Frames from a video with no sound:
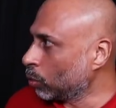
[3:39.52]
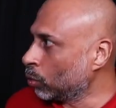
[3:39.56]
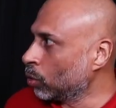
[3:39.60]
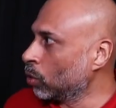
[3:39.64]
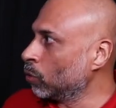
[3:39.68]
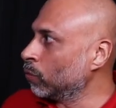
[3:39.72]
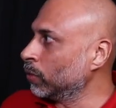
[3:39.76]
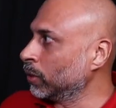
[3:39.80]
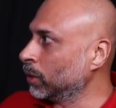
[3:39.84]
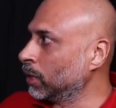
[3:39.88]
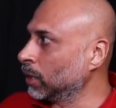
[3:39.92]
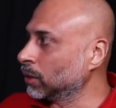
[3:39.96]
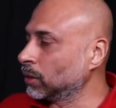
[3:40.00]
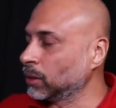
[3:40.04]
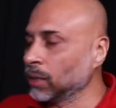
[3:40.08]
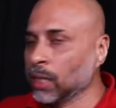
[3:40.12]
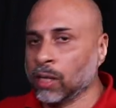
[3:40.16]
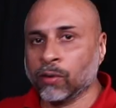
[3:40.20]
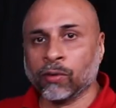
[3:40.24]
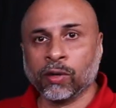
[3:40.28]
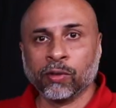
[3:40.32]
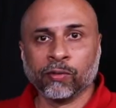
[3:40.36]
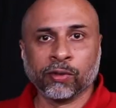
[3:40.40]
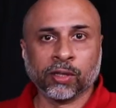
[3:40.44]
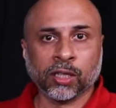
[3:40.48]
Go with this.
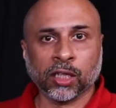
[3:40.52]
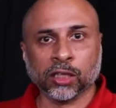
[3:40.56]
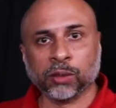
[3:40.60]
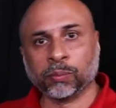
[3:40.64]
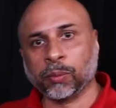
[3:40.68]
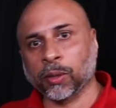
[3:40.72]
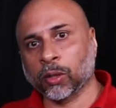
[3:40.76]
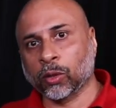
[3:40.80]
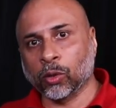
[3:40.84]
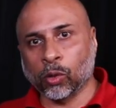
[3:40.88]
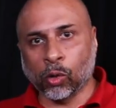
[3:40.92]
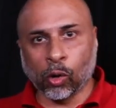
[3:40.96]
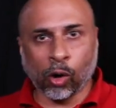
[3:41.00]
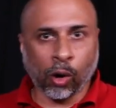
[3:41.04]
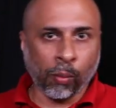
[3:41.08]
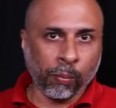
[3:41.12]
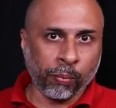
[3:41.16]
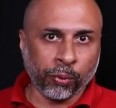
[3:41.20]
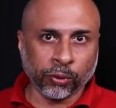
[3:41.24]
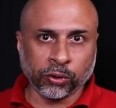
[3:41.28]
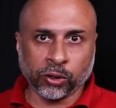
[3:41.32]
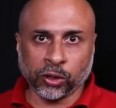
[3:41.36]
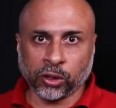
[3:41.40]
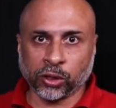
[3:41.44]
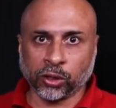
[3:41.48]
Even with respect to
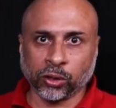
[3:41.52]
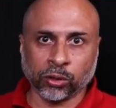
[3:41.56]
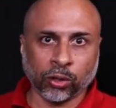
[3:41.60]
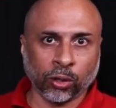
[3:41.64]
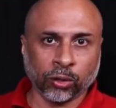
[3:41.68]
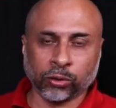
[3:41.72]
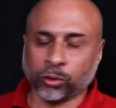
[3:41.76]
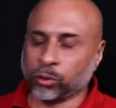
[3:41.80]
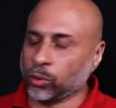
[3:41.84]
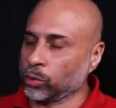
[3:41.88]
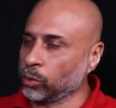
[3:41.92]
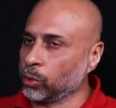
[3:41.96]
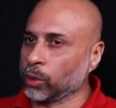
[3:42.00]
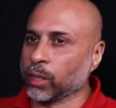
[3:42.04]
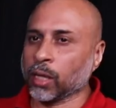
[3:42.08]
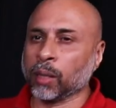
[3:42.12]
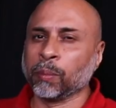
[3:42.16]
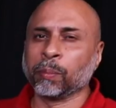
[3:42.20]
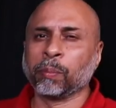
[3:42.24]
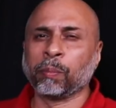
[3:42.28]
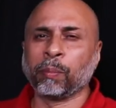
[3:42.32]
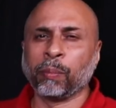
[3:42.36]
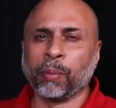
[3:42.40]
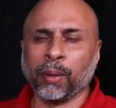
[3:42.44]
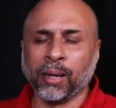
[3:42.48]
composition also, you
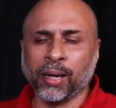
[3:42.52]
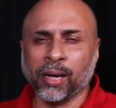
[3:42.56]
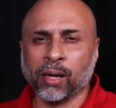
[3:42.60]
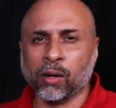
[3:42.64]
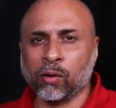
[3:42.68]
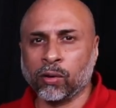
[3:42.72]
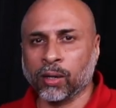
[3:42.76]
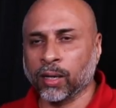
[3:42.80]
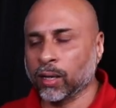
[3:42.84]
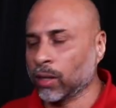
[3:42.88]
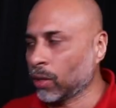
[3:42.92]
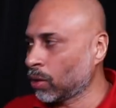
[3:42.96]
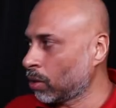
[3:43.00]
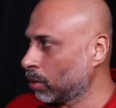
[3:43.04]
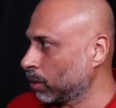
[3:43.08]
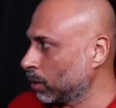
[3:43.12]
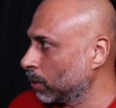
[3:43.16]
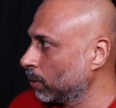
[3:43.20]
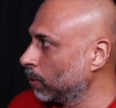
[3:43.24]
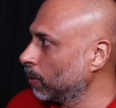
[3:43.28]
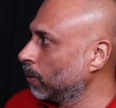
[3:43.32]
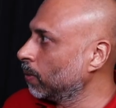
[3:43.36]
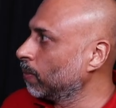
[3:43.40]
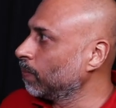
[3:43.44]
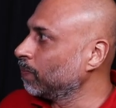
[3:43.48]
can play around a
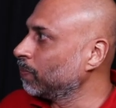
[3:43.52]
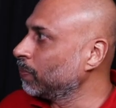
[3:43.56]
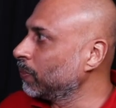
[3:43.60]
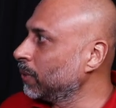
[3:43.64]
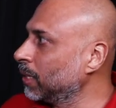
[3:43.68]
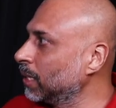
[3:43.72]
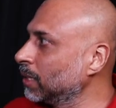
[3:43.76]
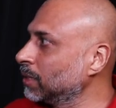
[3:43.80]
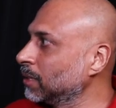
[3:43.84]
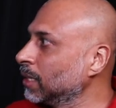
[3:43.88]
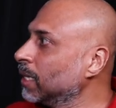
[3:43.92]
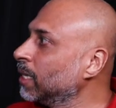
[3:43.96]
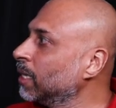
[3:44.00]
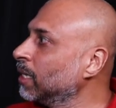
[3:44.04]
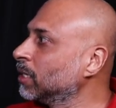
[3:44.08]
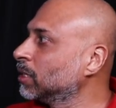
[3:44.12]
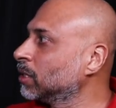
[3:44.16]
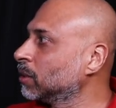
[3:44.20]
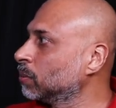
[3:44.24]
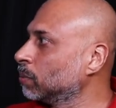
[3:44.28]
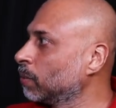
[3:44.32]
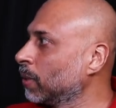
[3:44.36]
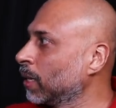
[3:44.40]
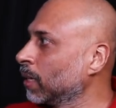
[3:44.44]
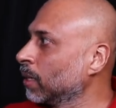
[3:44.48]
lot. This
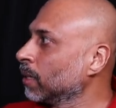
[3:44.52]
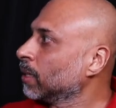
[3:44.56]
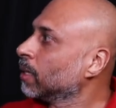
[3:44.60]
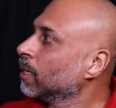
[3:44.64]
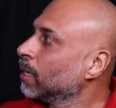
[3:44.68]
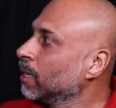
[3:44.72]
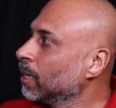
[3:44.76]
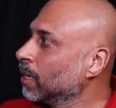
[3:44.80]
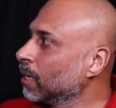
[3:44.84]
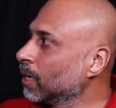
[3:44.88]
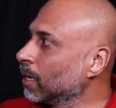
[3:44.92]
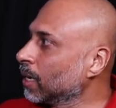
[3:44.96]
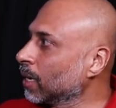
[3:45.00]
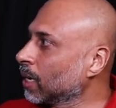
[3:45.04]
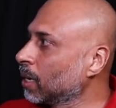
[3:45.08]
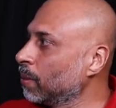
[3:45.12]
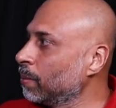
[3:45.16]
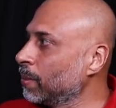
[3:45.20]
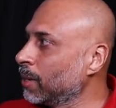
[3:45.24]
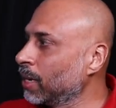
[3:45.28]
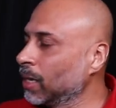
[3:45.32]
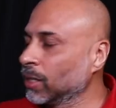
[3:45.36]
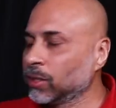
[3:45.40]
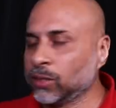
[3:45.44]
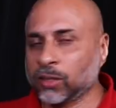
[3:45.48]
is my
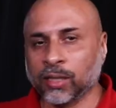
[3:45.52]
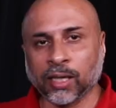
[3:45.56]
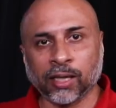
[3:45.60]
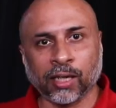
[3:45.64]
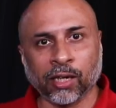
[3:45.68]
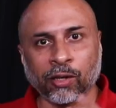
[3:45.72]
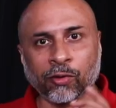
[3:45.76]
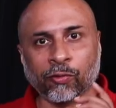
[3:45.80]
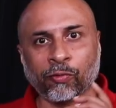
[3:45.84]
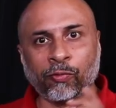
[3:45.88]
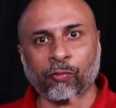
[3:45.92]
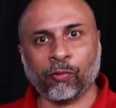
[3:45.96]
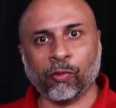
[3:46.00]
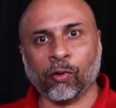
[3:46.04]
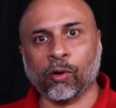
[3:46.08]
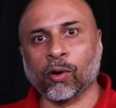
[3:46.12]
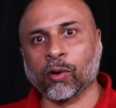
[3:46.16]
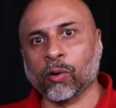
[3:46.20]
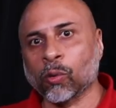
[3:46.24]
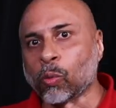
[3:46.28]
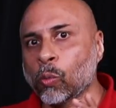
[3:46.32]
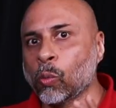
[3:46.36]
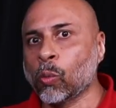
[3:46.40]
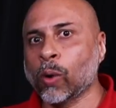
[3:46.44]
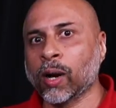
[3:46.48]
recommended setting
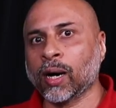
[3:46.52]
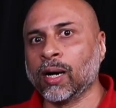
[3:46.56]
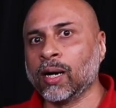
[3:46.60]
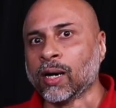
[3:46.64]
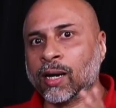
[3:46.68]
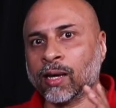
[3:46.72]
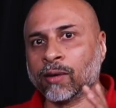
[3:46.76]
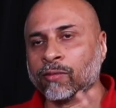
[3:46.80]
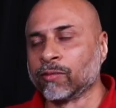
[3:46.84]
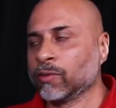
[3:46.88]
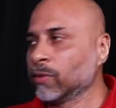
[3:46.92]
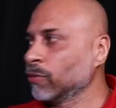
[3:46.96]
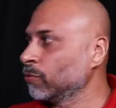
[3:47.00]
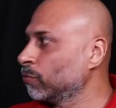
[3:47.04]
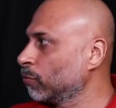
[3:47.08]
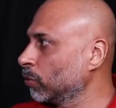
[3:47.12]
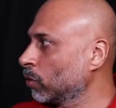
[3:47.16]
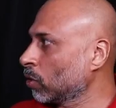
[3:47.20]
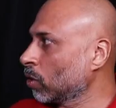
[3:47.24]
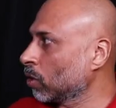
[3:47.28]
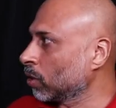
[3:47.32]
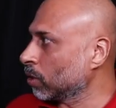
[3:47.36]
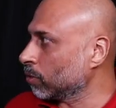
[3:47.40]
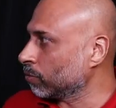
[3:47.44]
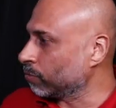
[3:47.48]
for wildlife
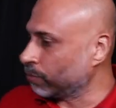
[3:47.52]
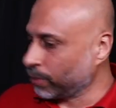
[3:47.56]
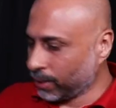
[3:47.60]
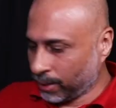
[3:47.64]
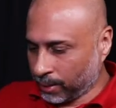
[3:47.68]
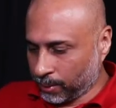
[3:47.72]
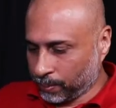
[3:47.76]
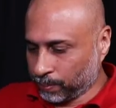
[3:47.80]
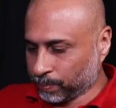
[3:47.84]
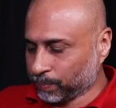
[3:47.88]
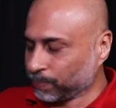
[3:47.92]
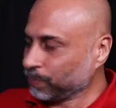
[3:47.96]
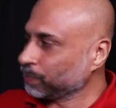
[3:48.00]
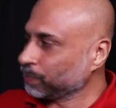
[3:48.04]
photography.